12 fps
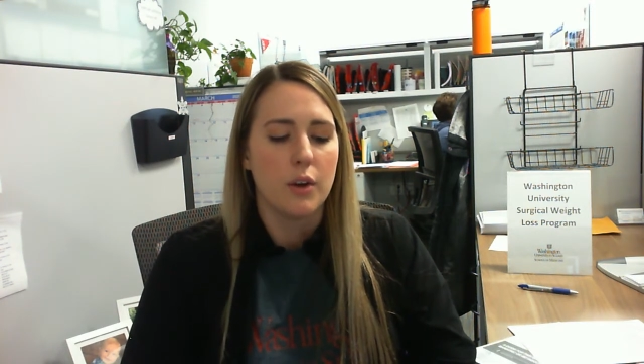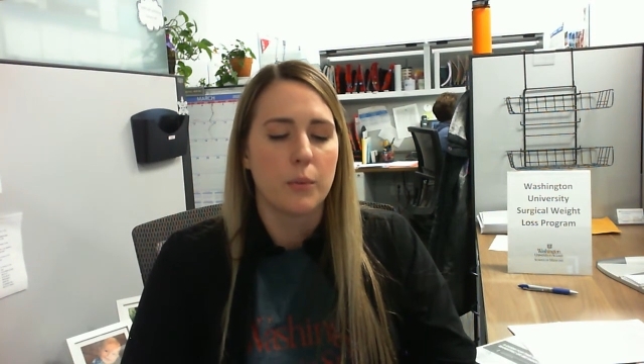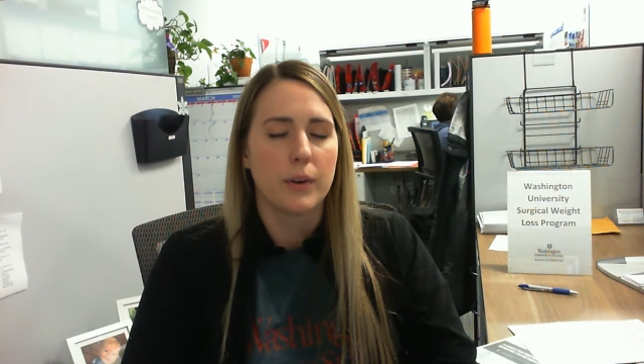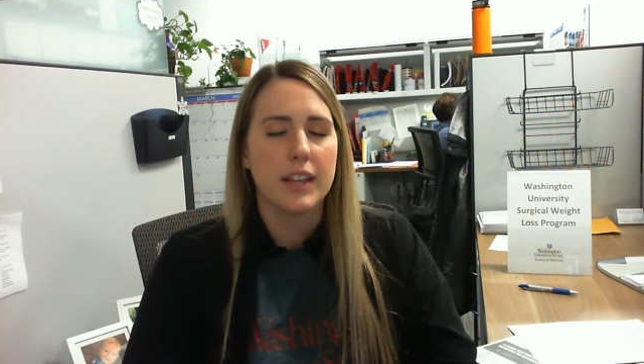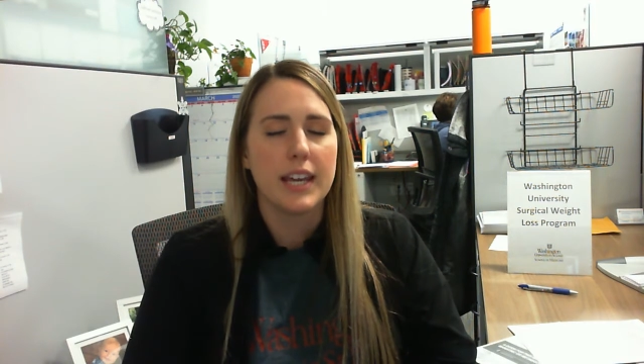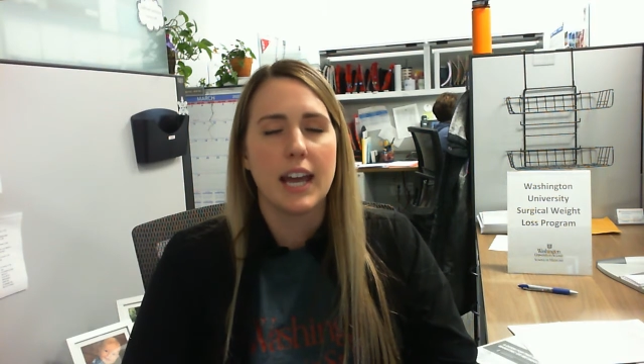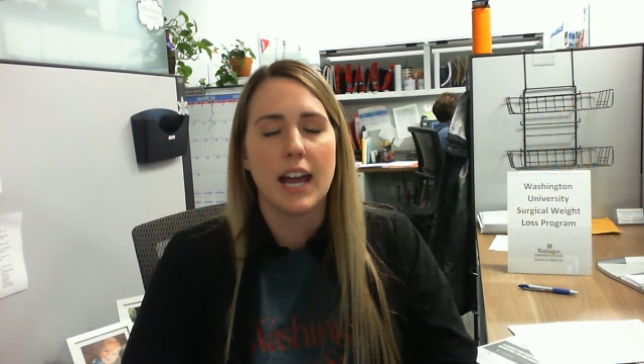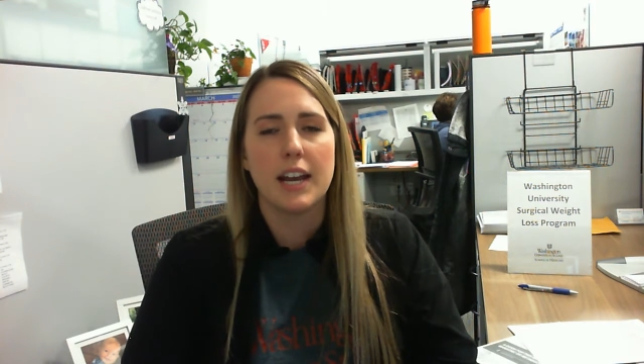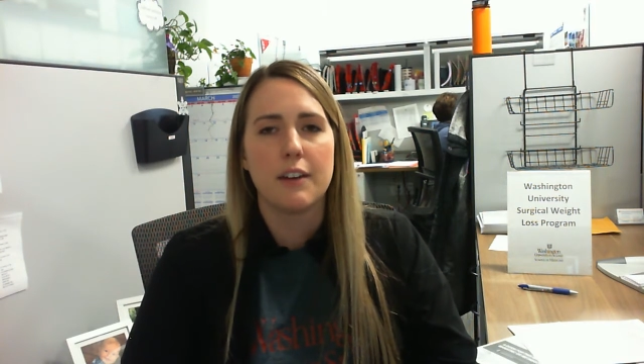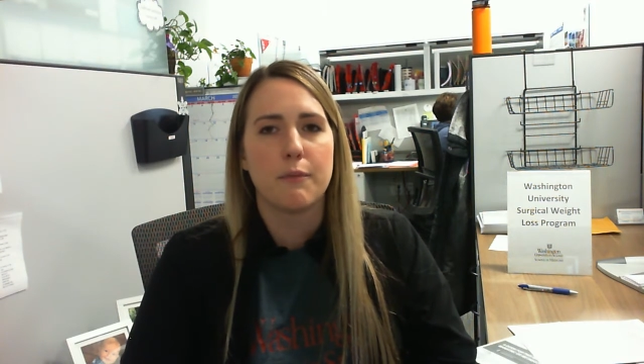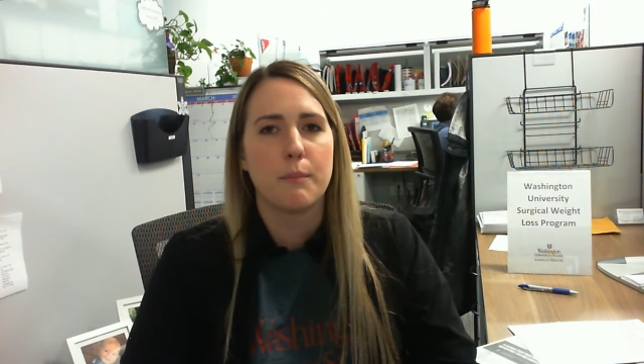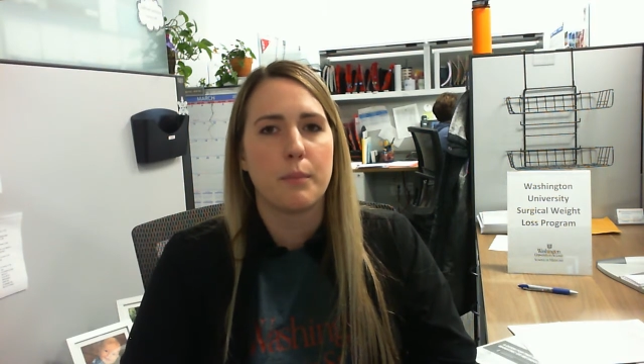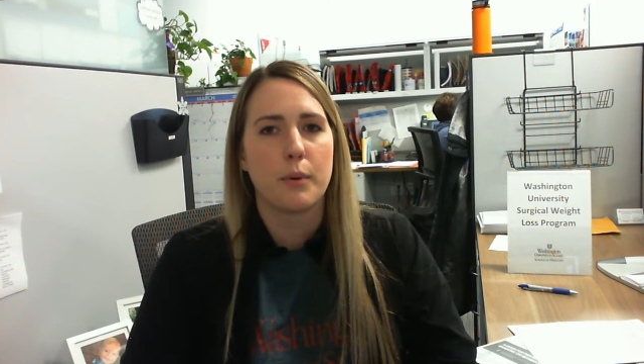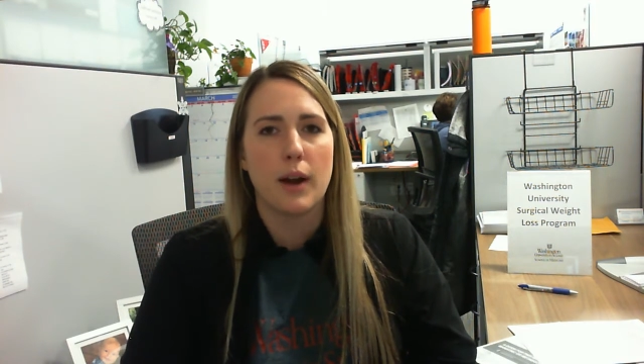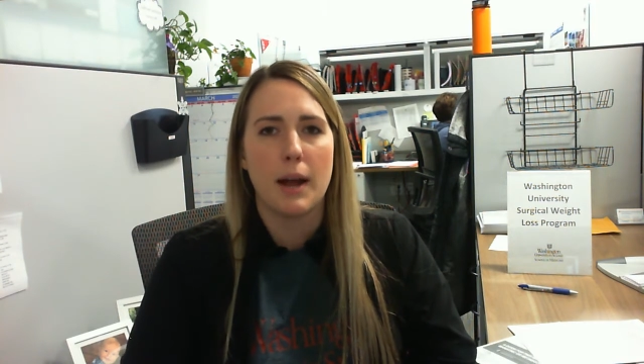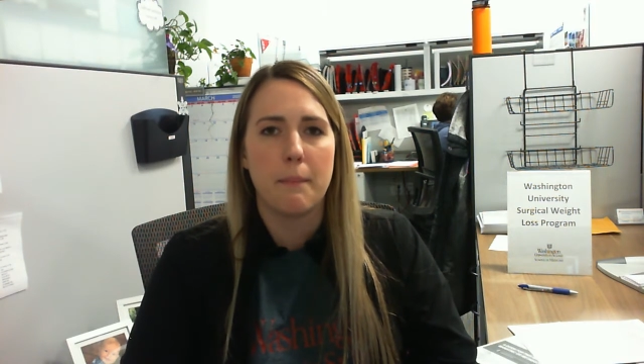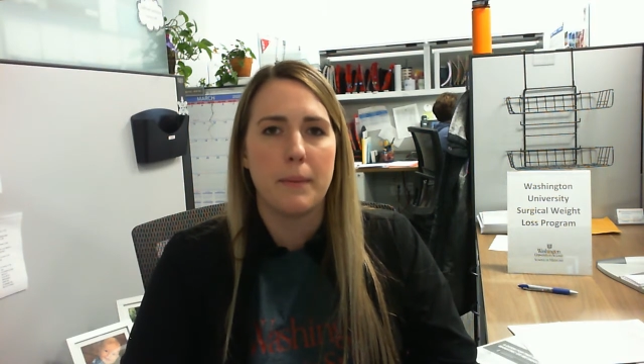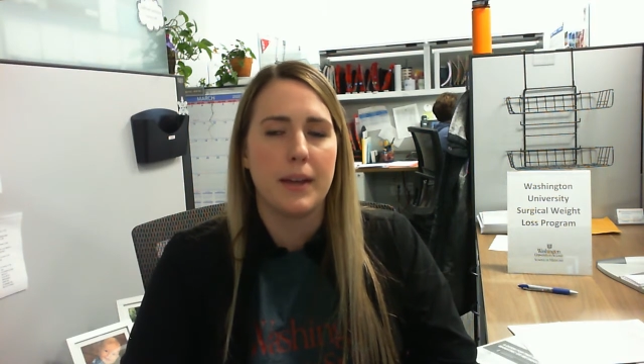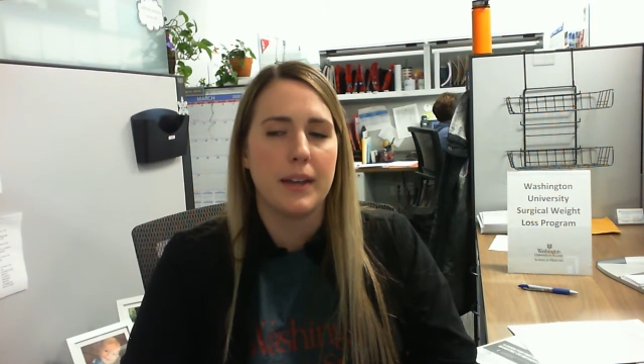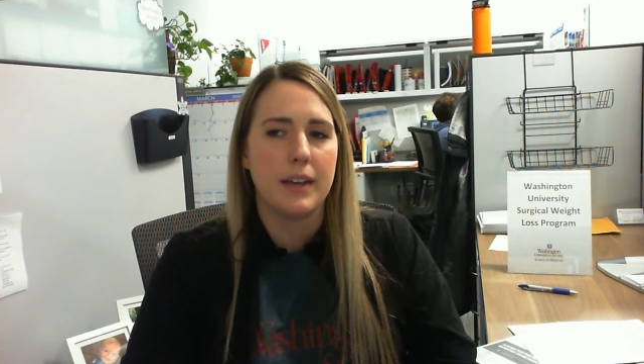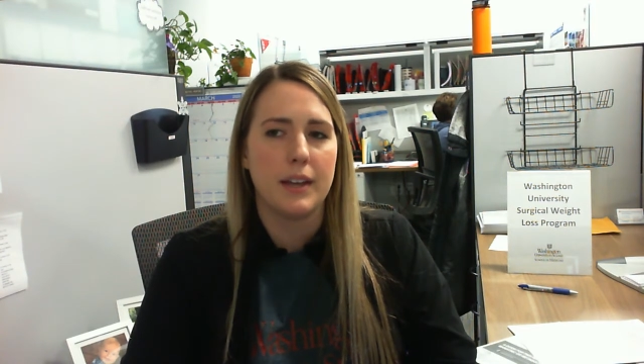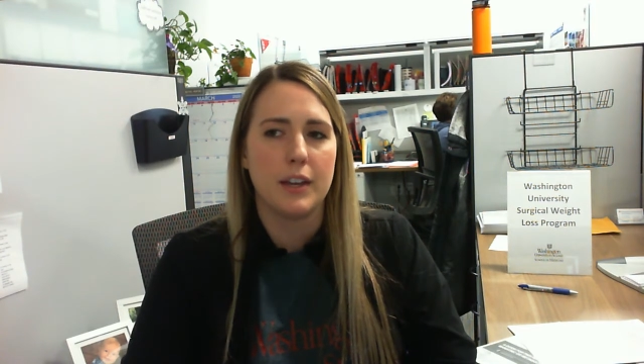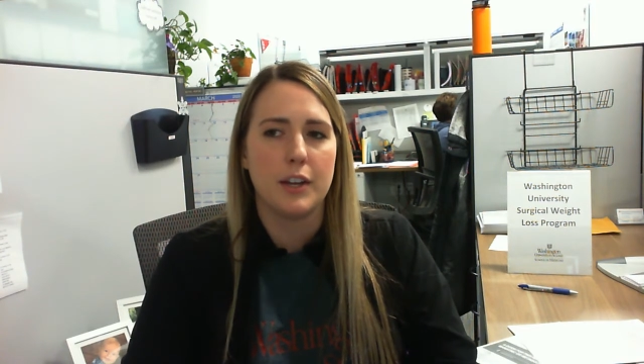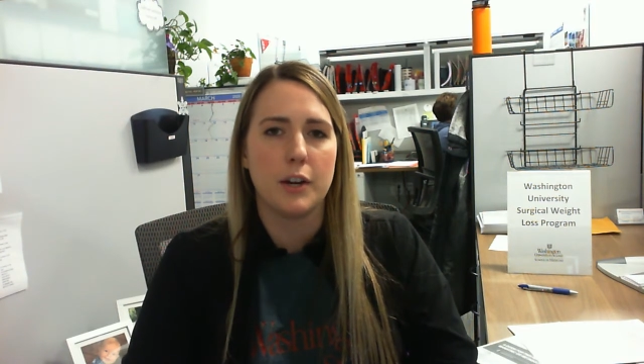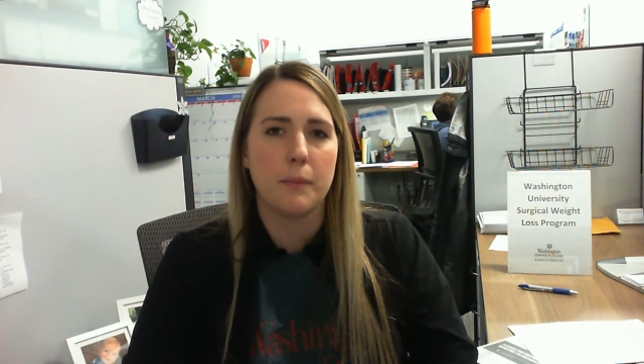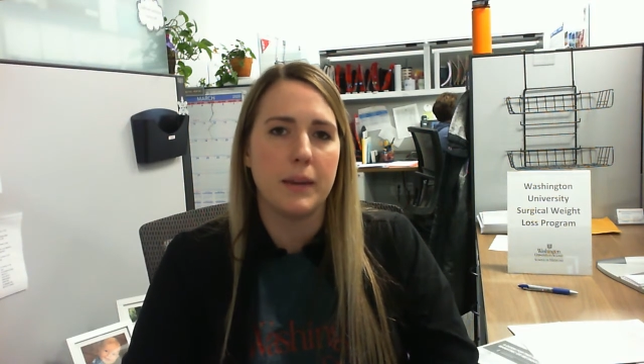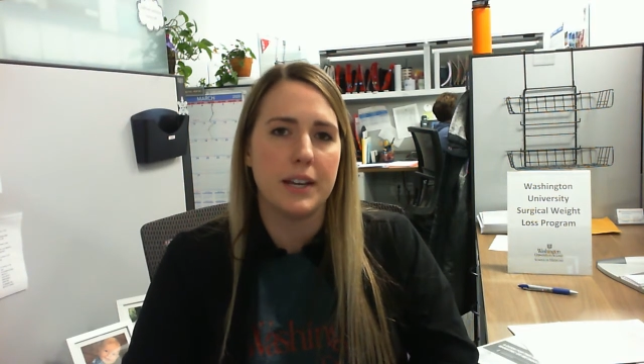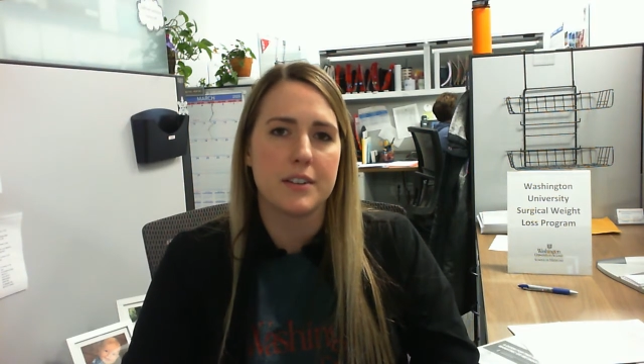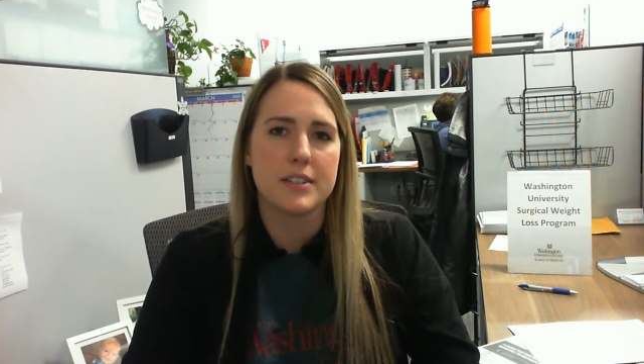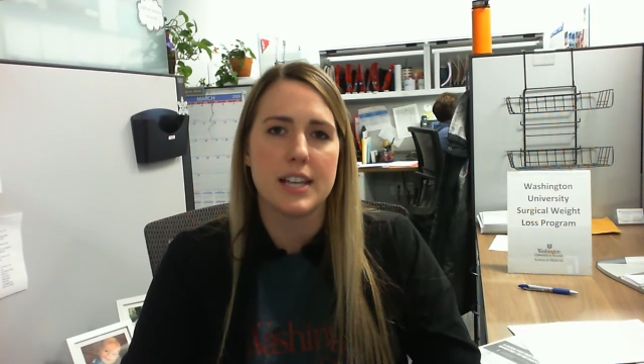Really kind of prep your meals